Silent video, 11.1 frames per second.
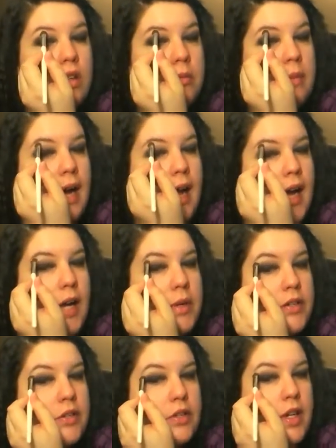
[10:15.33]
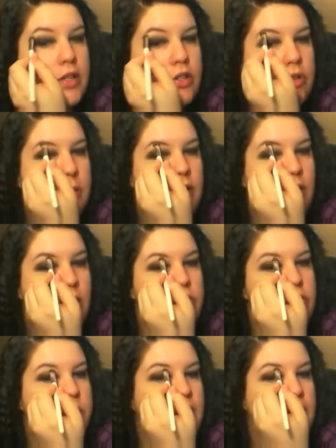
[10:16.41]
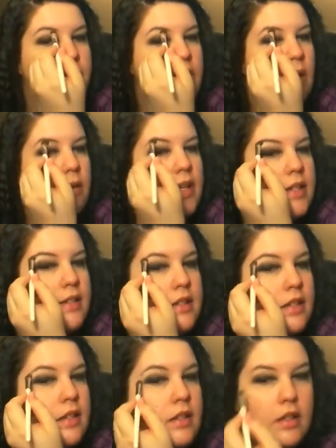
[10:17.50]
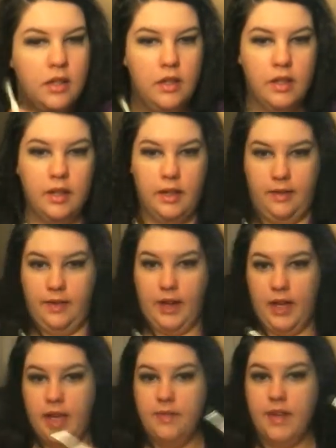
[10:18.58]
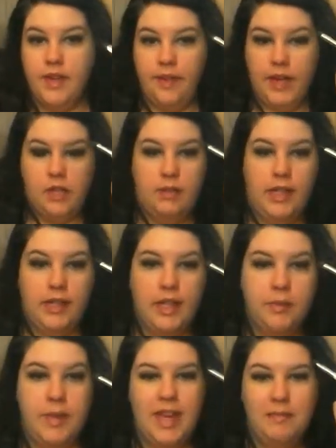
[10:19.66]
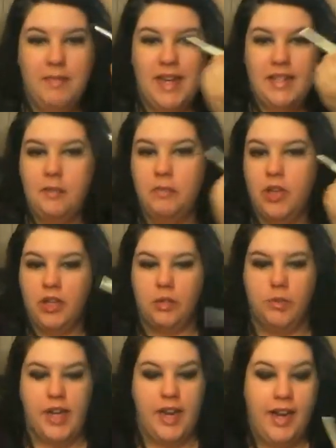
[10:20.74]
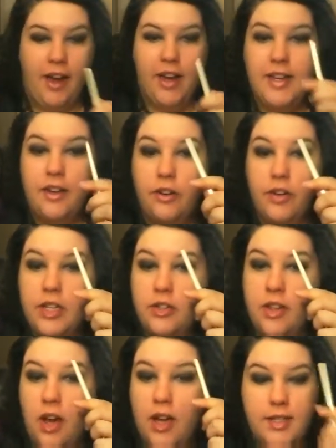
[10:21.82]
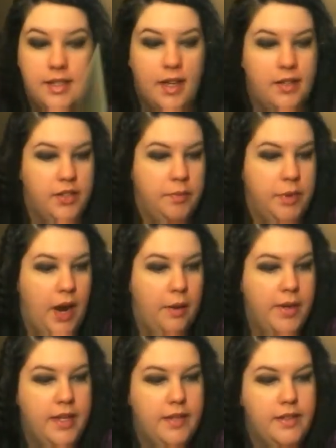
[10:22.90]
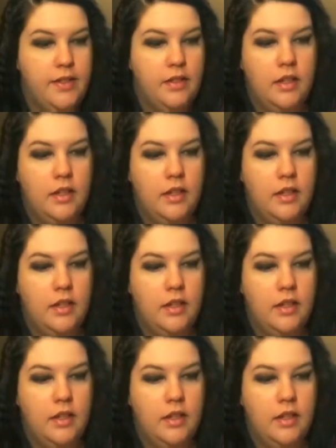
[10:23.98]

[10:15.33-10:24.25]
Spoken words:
My eyebrows are not extremely arched, but I've noticed even if I do a little bit, it makes them look a little more done. Now, I did already do the Anastasia Brow Wiz.